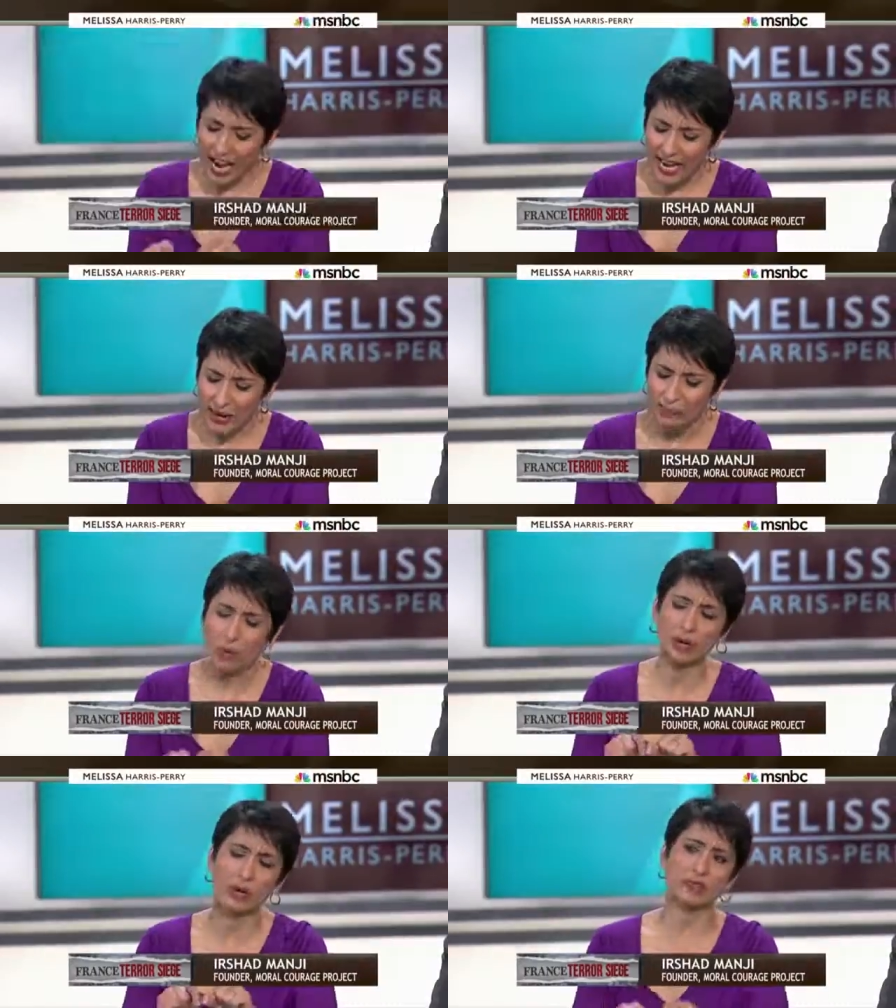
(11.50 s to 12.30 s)
I am
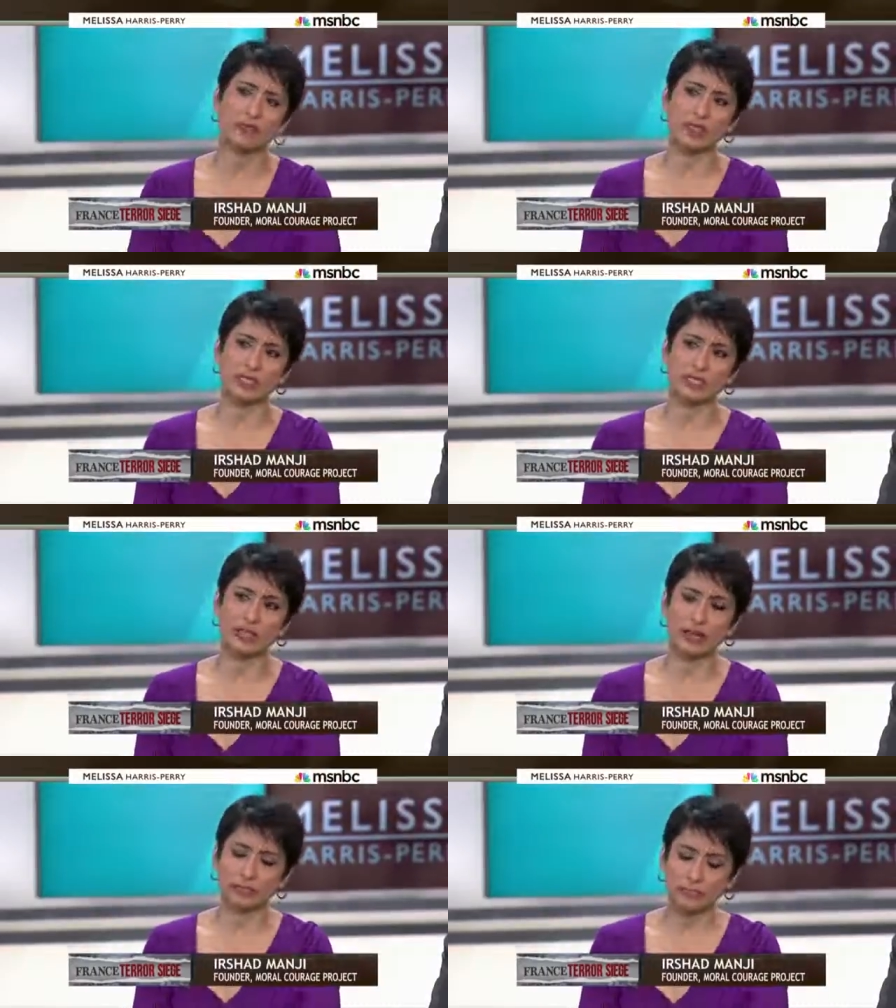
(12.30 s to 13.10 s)
more convinced
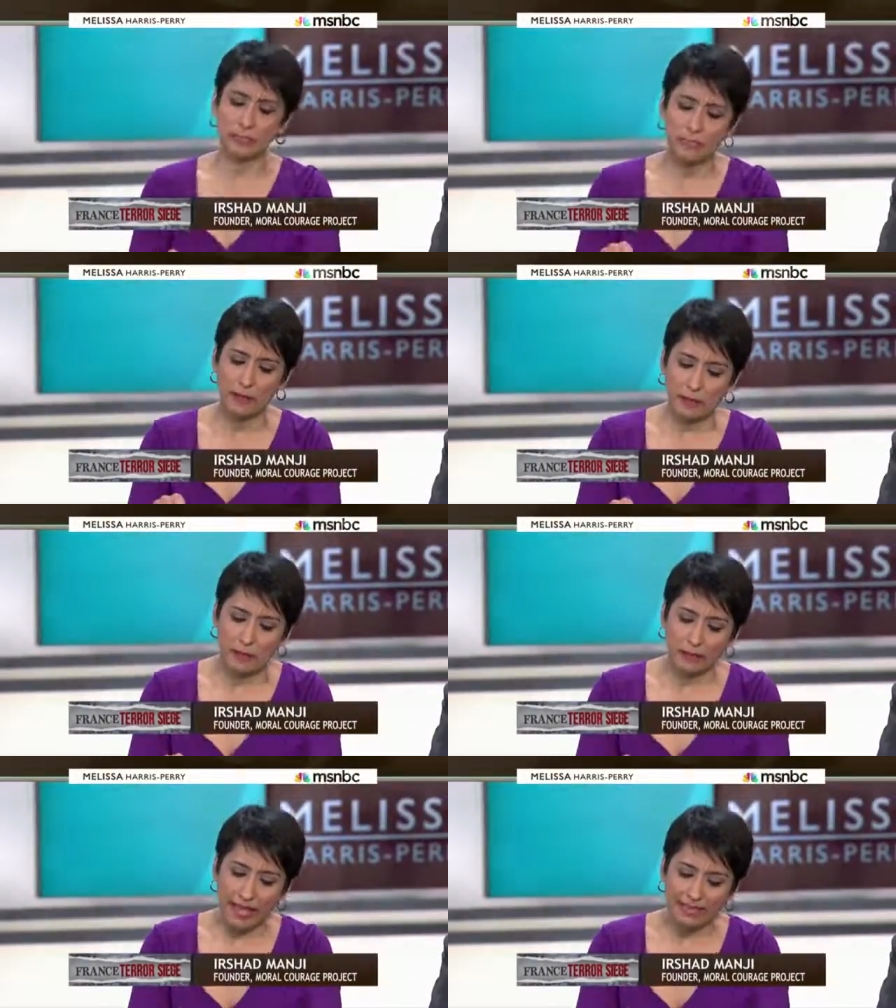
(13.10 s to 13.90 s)
than ever
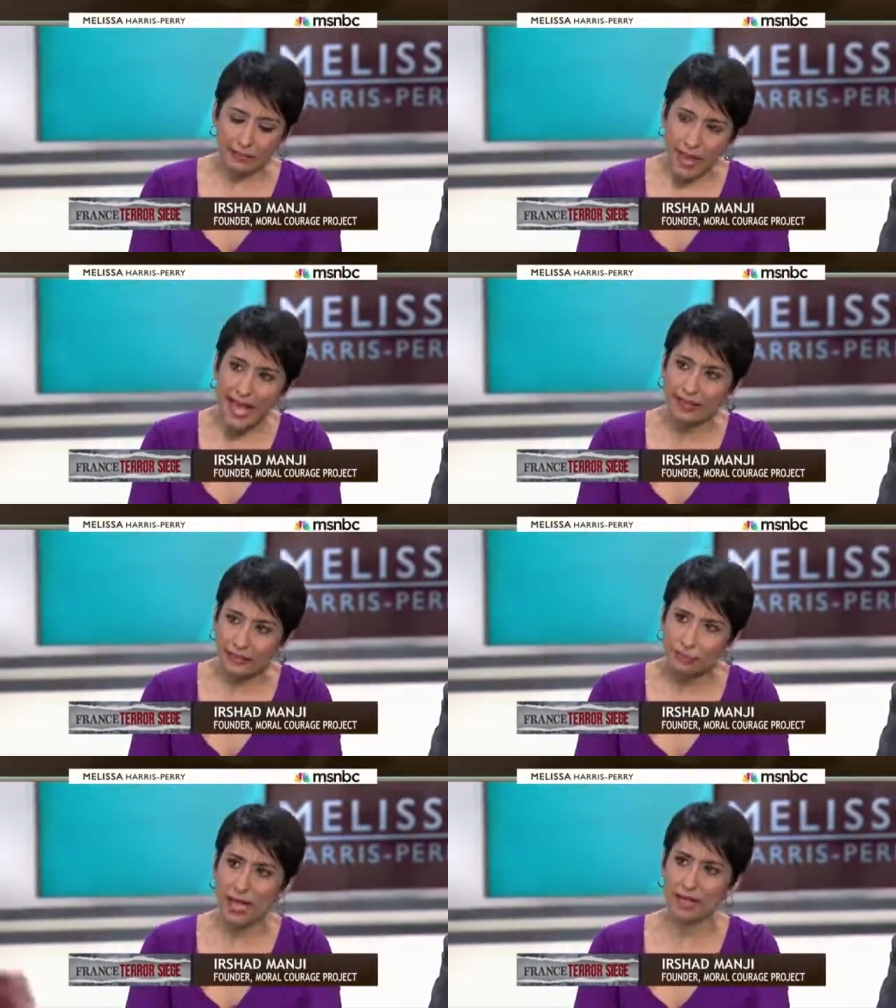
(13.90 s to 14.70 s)
that the
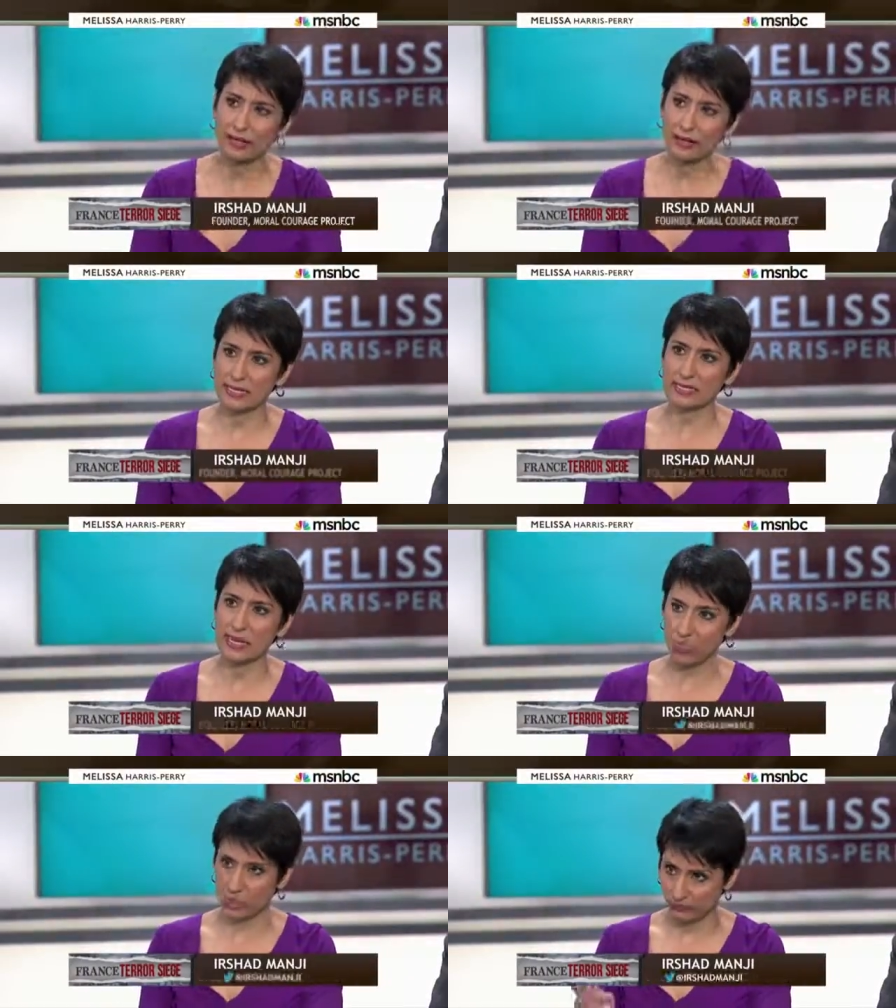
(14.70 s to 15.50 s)
path to
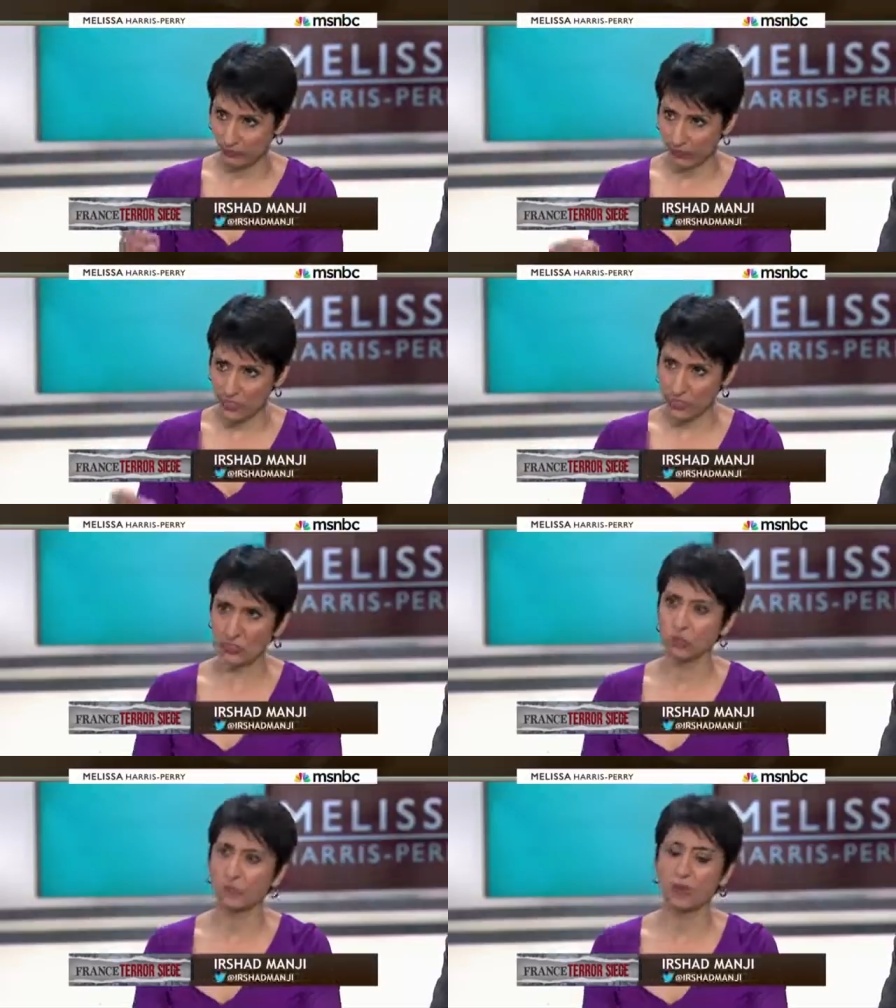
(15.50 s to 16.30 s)
radicalization for these
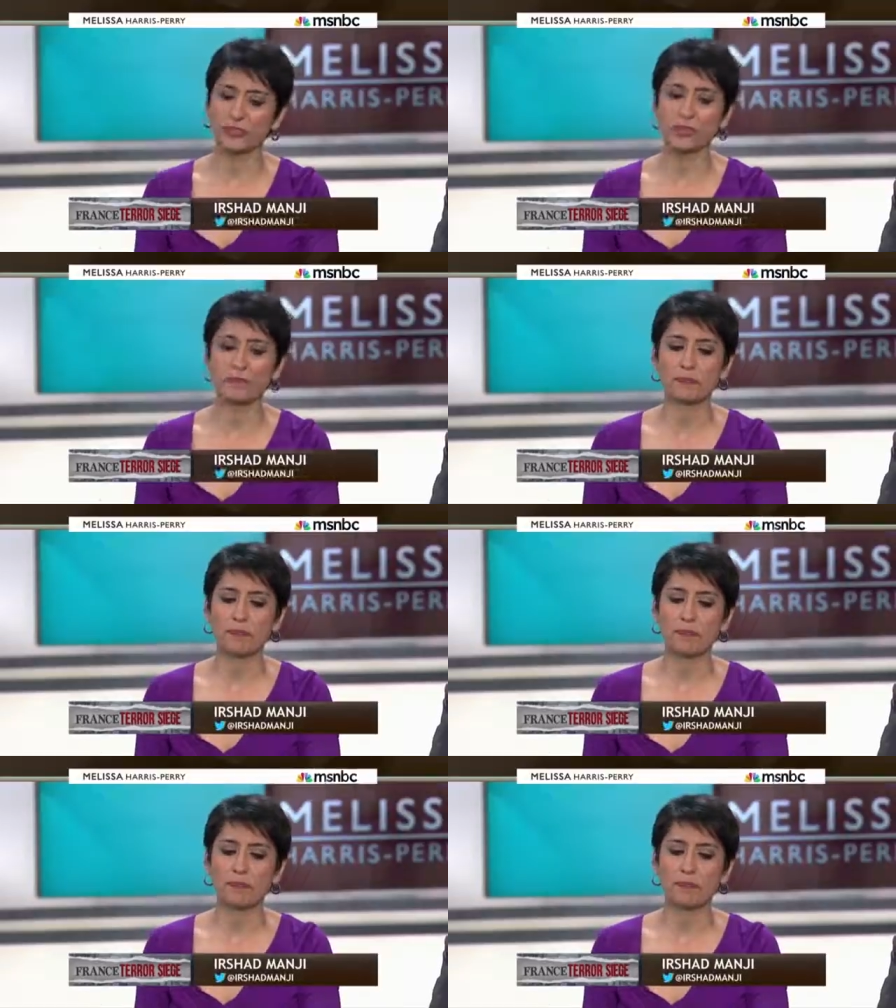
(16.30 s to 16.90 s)
two brothers